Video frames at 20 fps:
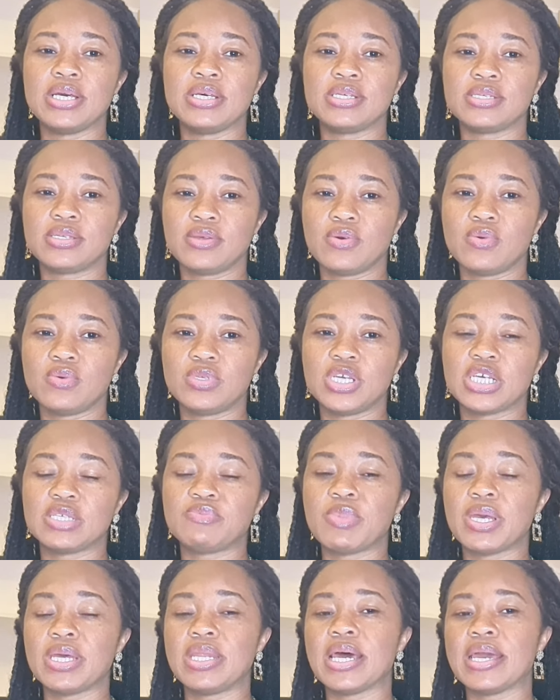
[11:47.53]
So just
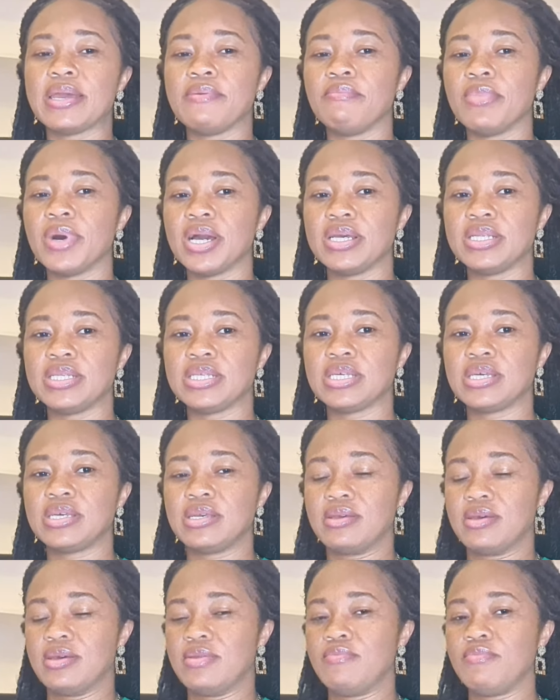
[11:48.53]
bear that in mind
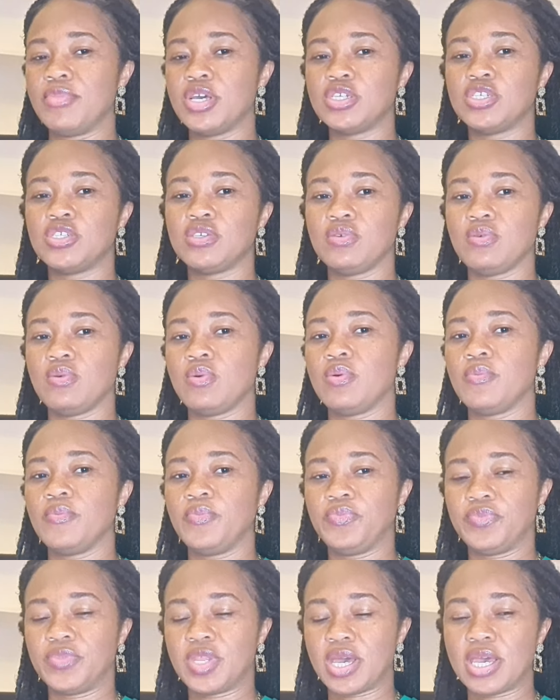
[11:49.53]
and make sure
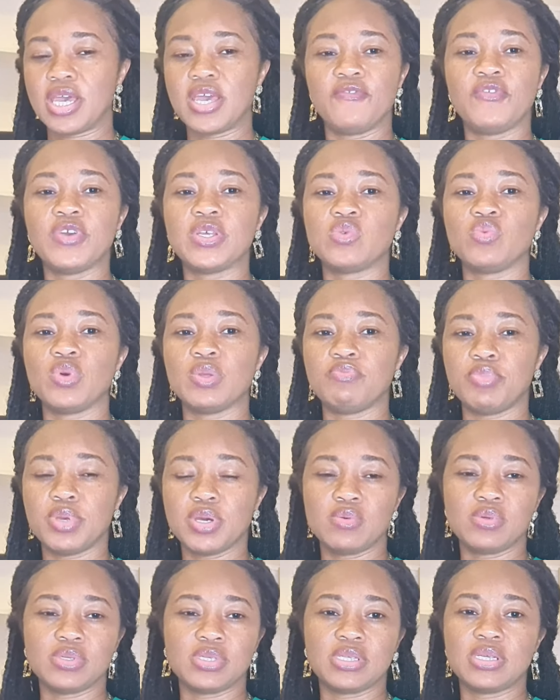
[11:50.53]
that if it's with
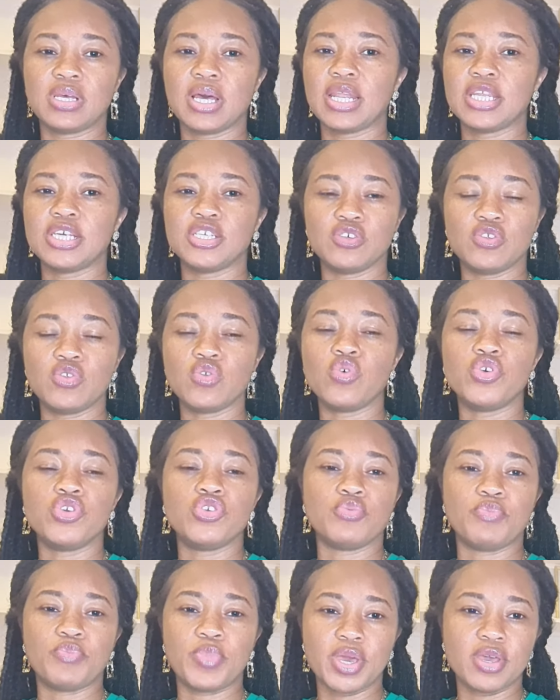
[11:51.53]
bills, at least you know
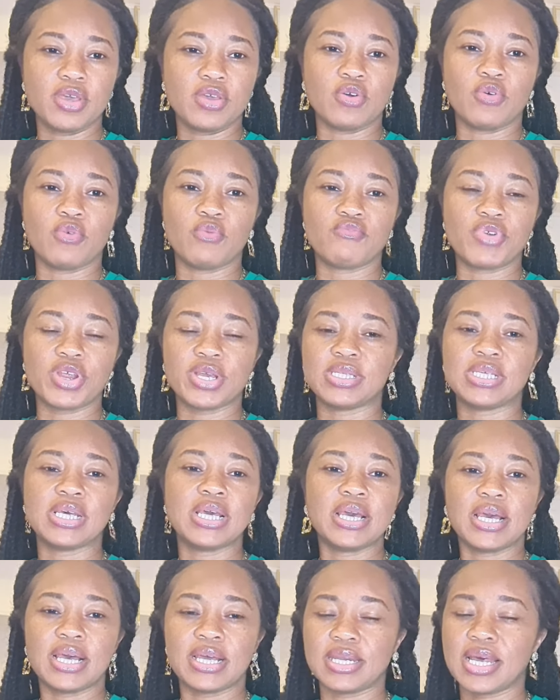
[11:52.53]
you pay your rent
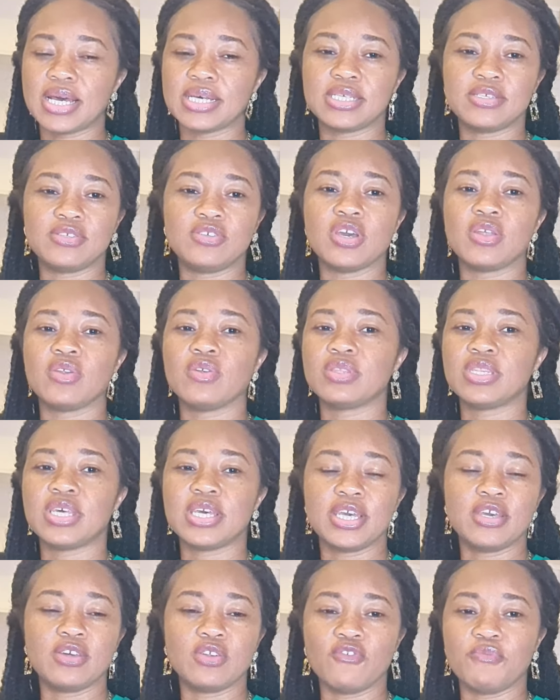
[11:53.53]
and that's it, you're not
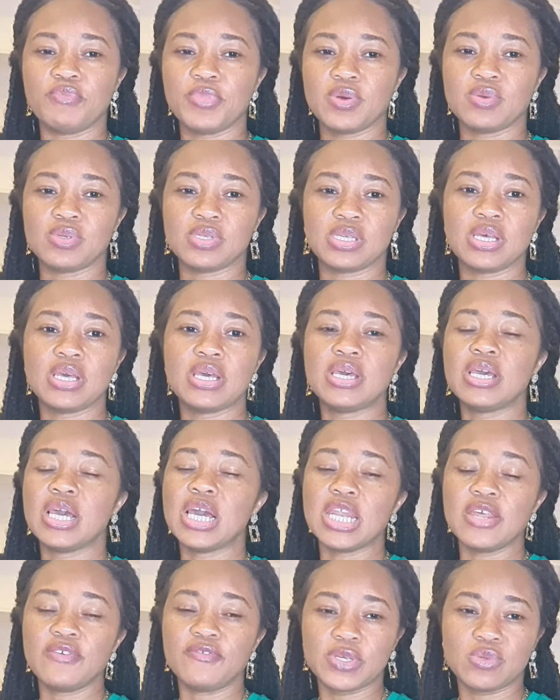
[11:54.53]
thinking of bills.
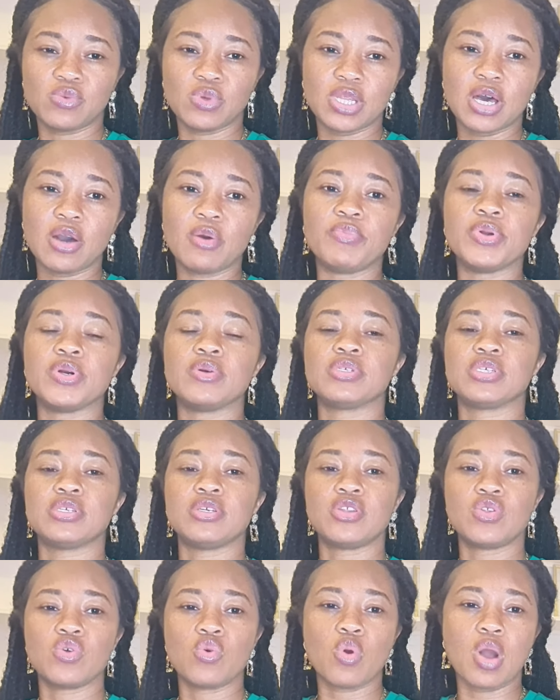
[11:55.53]
And if it's without bills,
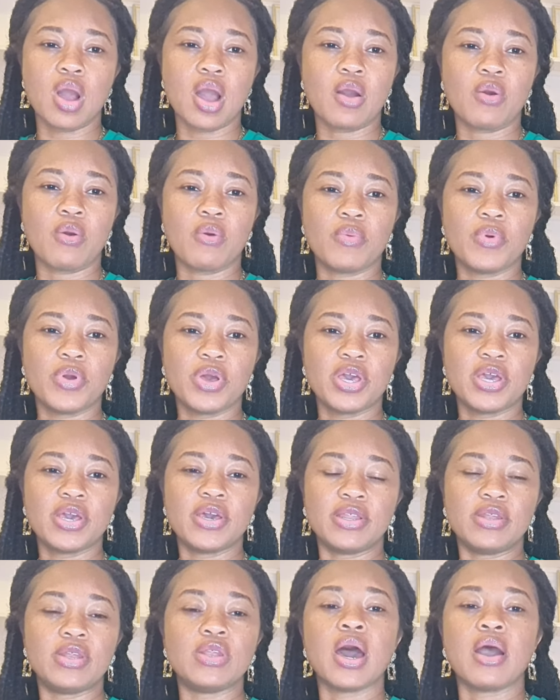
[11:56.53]
know
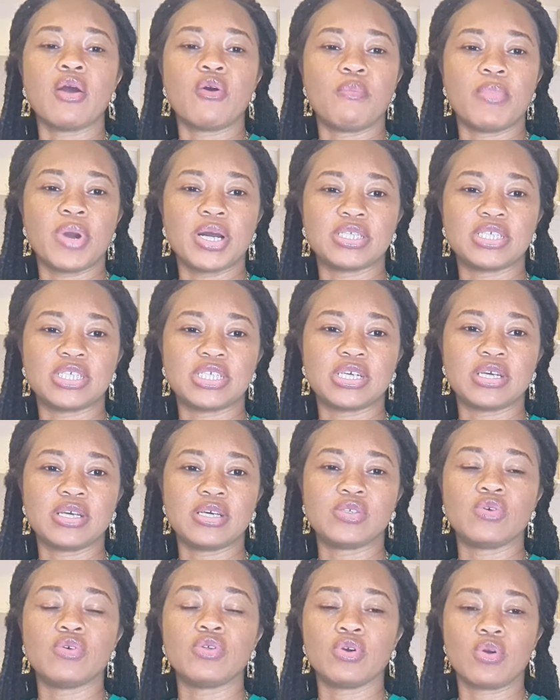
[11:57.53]
how much
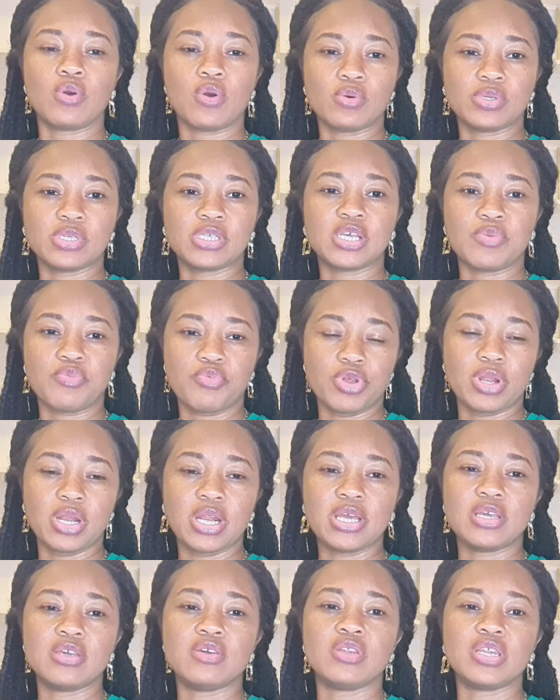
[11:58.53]
it's going to cost
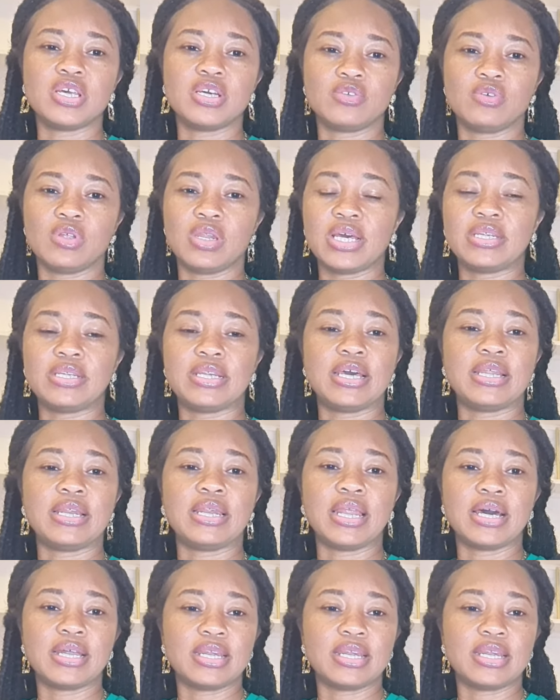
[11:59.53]
separately. You need to let the